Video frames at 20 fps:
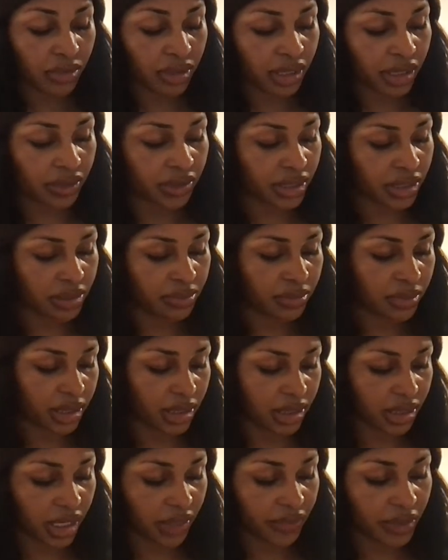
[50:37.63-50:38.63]
this
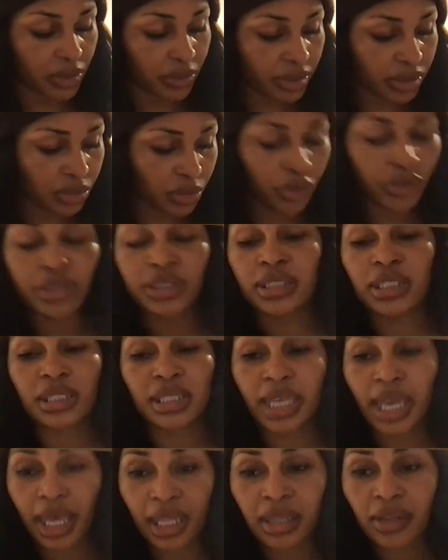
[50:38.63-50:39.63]
stuff. It was worse than
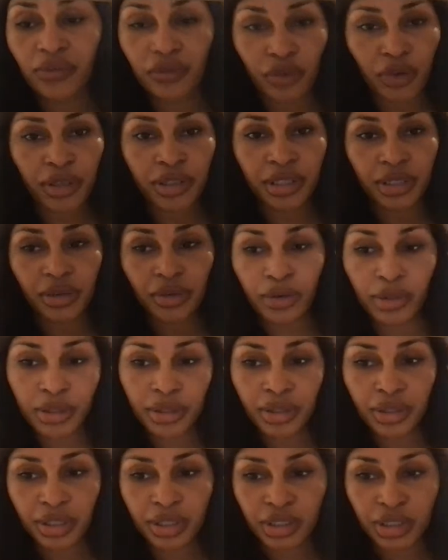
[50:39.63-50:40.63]
California earlier
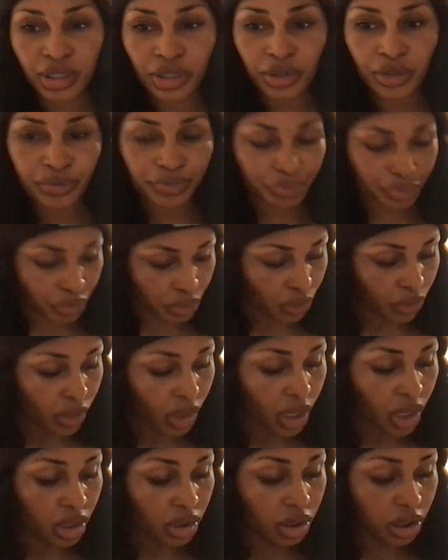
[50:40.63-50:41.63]
this year.
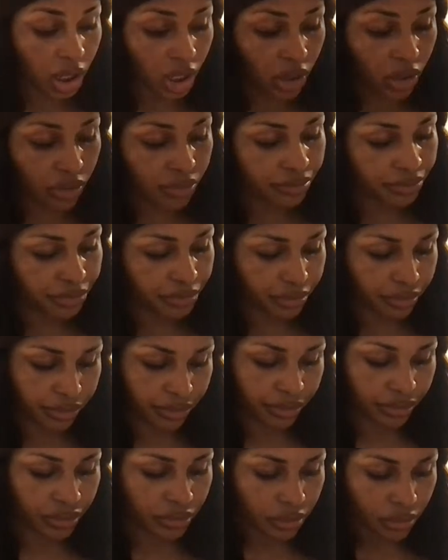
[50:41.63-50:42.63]
So
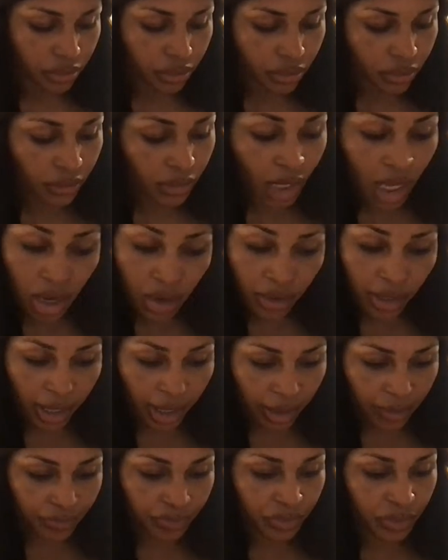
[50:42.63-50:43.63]

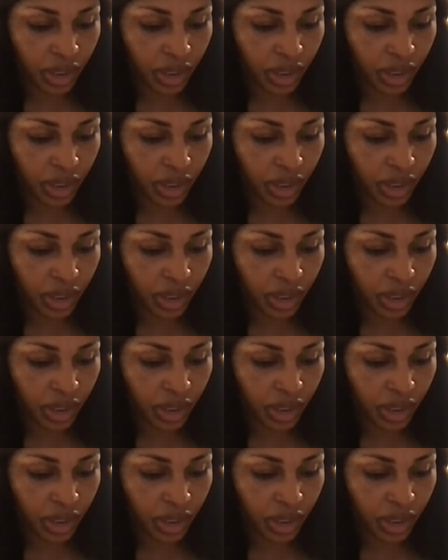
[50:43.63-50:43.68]
okay,